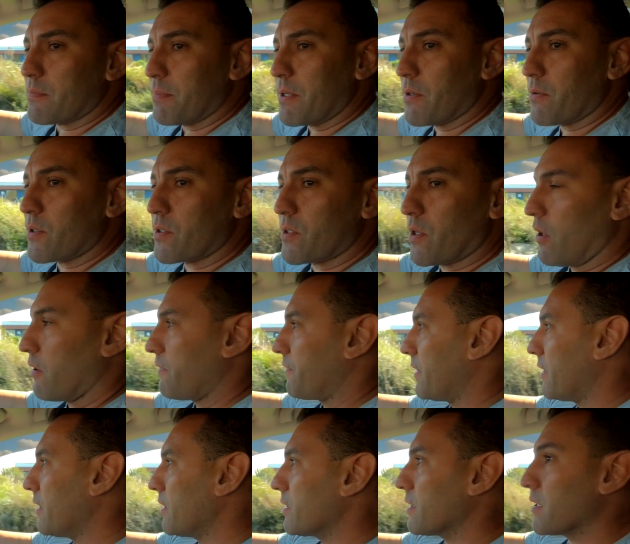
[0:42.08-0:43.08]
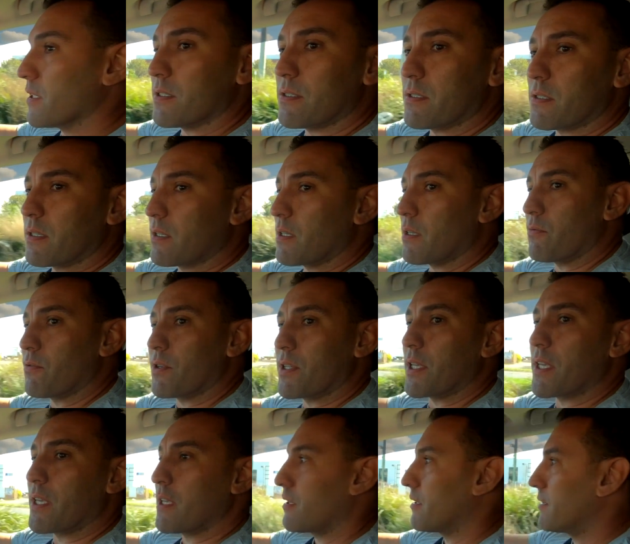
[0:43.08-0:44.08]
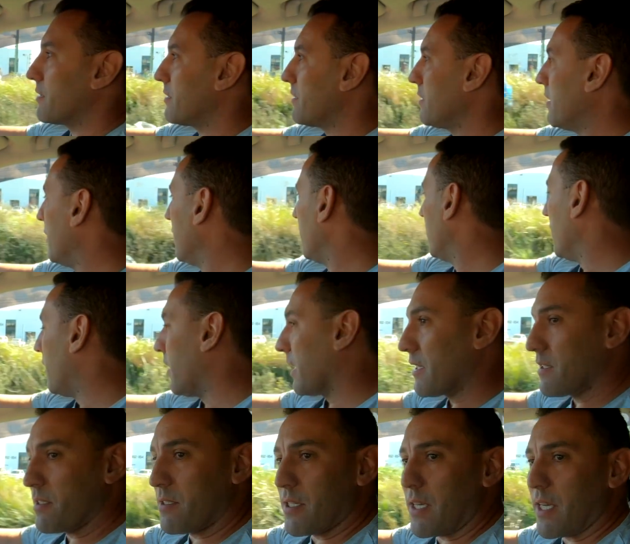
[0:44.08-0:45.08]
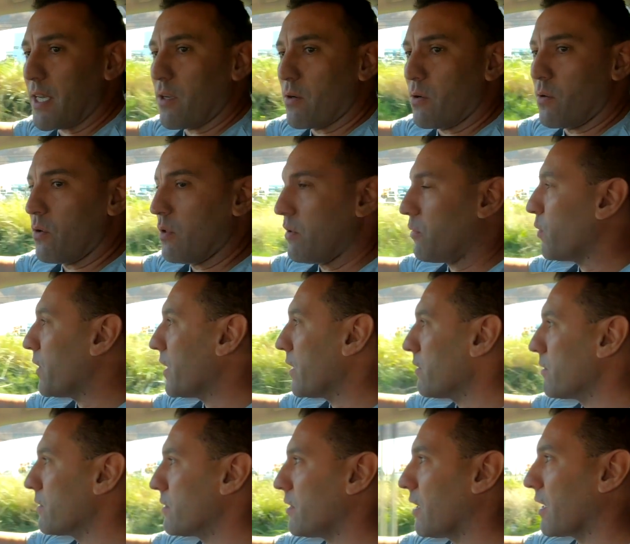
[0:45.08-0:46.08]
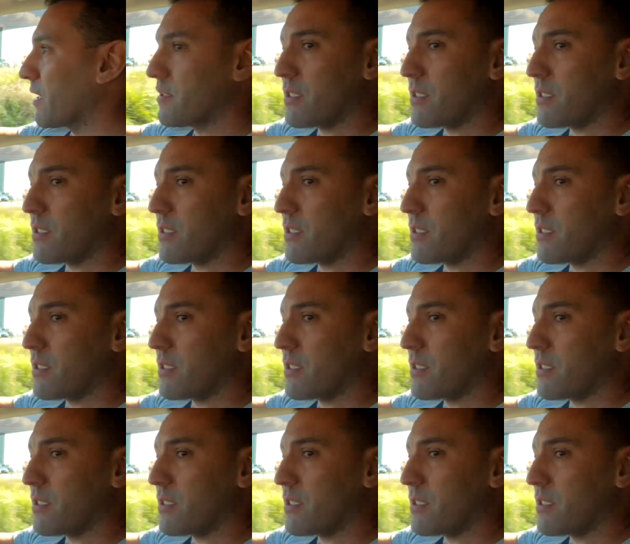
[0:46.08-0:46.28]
mirrors offer is ridiculous. I can see all the wheels, I can